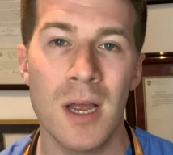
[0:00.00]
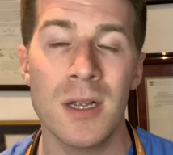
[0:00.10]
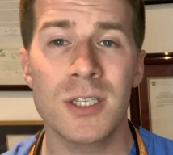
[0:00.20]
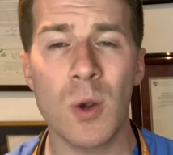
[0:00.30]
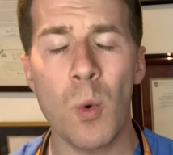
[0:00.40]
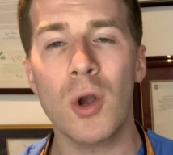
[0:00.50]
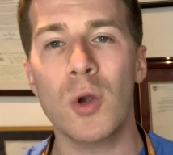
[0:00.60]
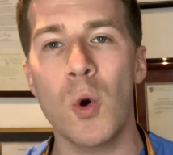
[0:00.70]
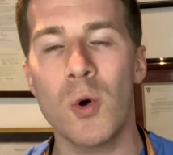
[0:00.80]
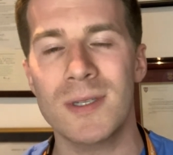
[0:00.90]
So what
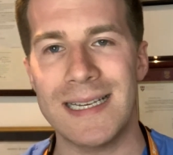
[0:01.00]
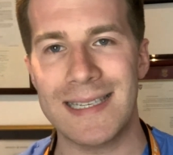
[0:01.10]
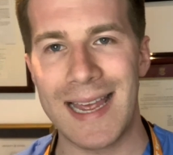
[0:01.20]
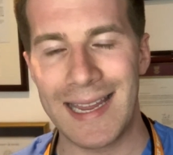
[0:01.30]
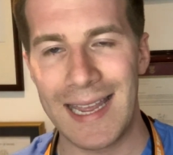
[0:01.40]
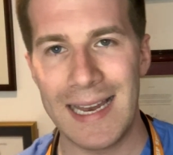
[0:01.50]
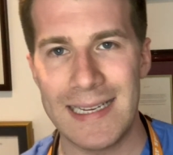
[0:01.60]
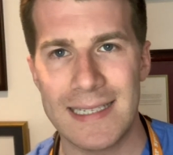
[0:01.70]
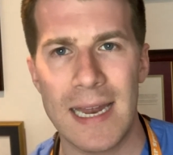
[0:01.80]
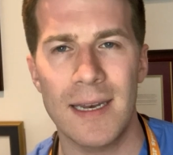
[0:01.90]
causes Achilles
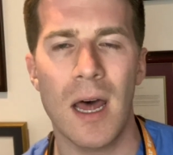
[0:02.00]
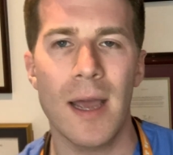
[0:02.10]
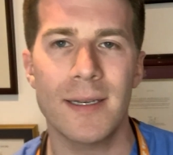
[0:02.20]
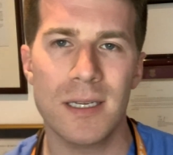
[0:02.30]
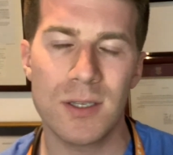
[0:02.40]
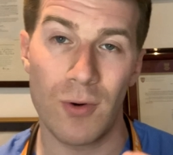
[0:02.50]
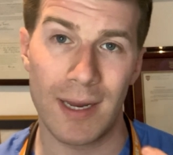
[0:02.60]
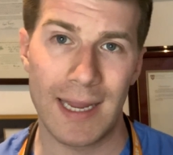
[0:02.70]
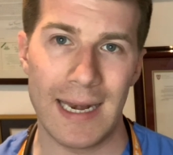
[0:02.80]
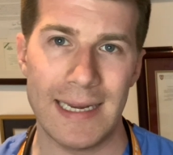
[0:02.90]
tendinitis or
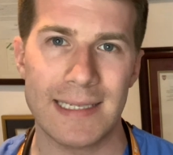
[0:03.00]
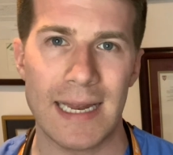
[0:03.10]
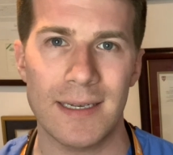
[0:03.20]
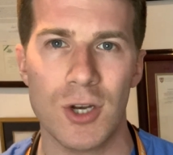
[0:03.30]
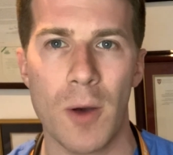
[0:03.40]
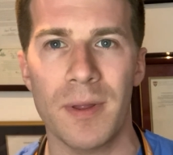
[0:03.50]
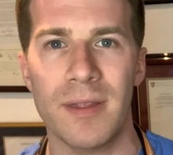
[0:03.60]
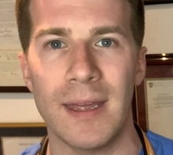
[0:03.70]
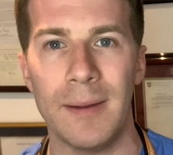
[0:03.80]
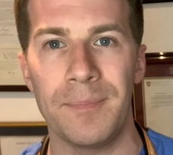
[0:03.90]
Achilles
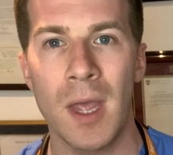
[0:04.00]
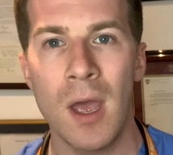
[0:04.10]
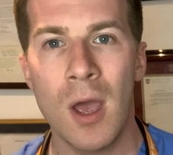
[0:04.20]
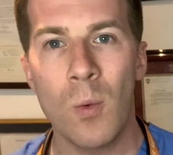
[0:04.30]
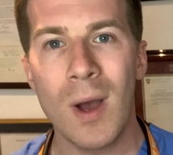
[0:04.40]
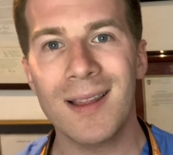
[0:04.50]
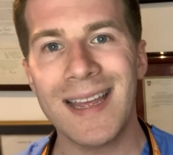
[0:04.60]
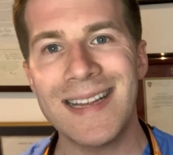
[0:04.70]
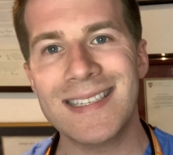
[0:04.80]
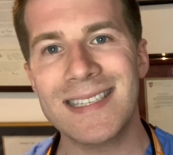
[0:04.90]
tendinopathy? Well,
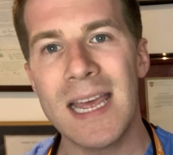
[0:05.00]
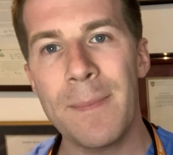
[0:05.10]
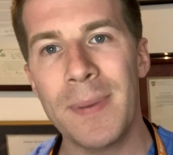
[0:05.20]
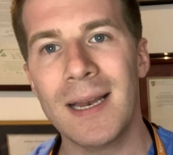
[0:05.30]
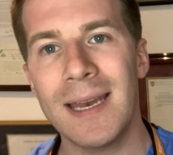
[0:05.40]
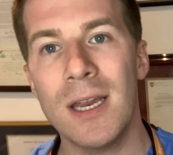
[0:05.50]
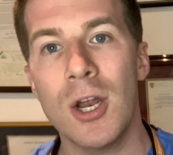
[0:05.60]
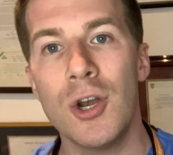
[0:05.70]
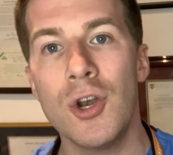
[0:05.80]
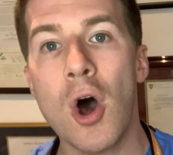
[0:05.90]
it's typically
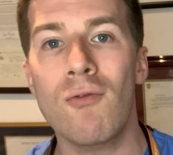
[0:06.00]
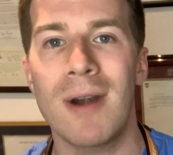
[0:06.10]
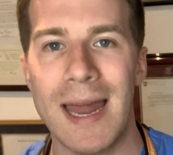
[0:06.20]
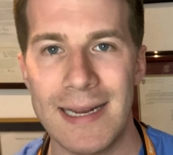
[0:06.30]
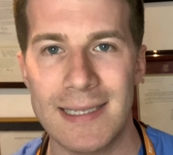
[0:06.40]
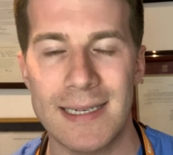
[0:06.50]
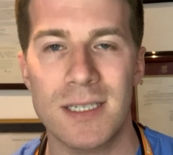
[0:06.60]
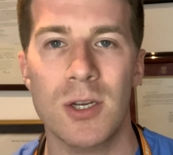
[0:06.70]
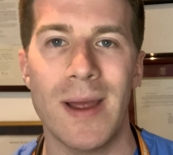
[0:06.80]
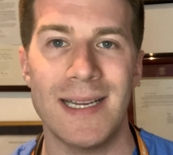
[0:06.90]
not related
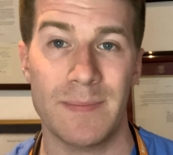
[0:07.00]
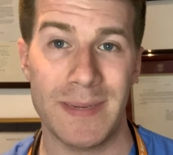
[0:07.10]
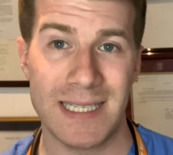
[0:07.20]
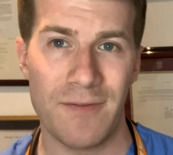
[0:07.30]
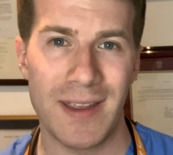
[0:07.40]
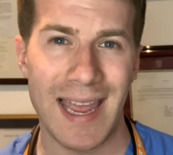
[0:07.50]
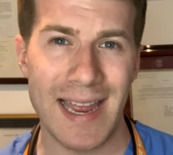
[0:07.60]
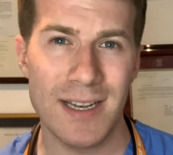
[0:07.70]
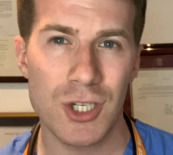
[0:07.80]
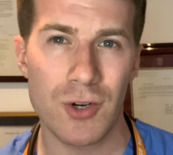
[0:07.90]
to a specific
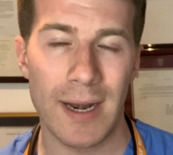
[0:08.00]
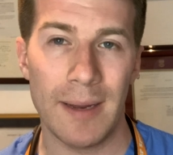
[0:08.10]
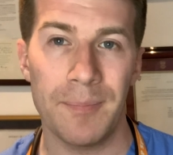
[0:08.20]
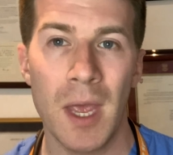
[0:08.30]
injury.